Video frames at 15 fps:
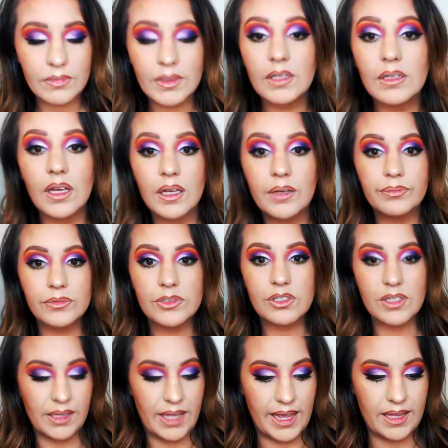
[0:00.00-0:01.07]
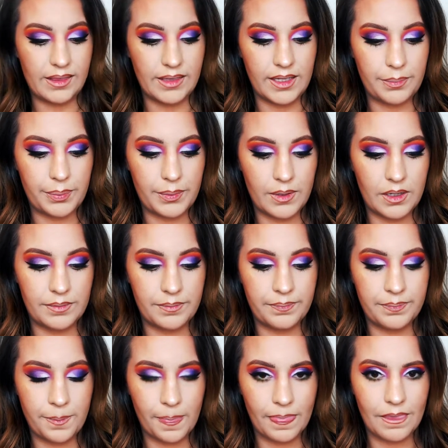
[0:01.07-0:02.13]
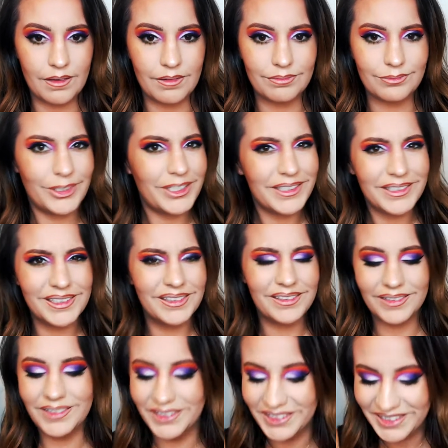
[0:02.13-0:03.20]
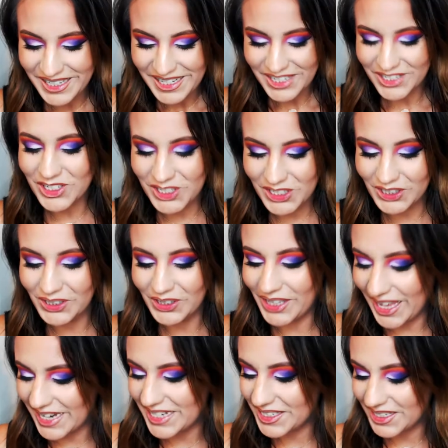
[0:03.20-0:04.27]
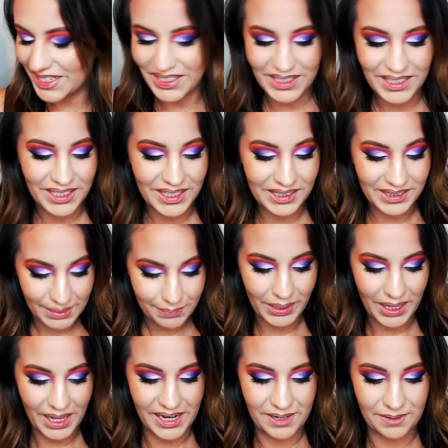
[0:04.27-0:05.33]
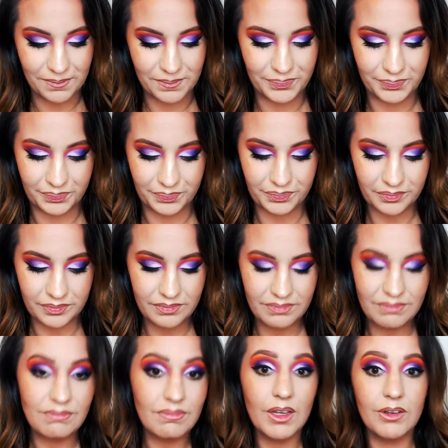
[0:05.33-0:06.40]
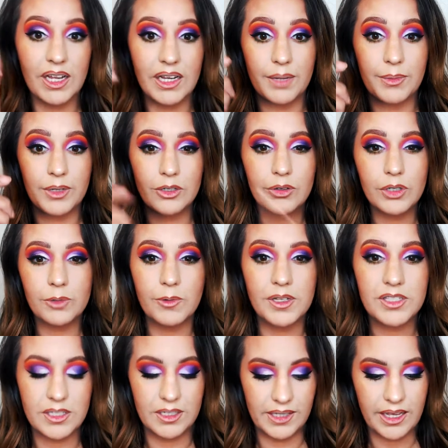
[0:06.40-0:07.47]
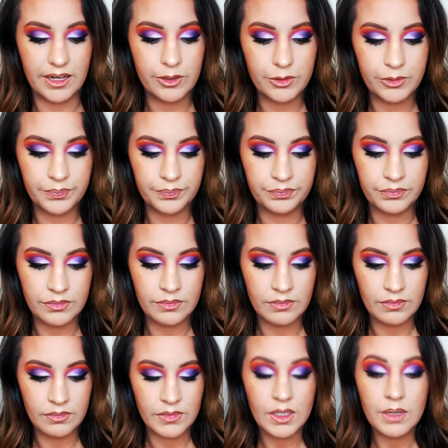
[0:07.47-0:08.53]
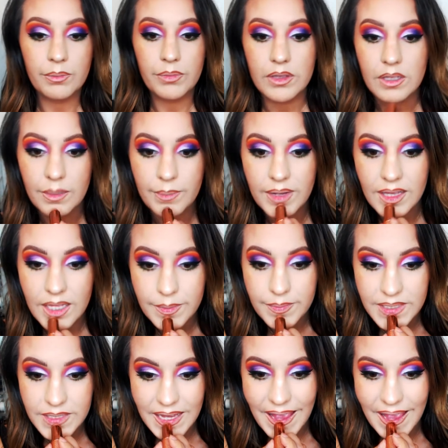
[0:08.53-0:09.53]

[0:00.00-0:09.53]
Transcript: Okay, just a light lip. What? Just a light lip line. Okay, now I'm going to go in with Stiletto. Put it on my lips.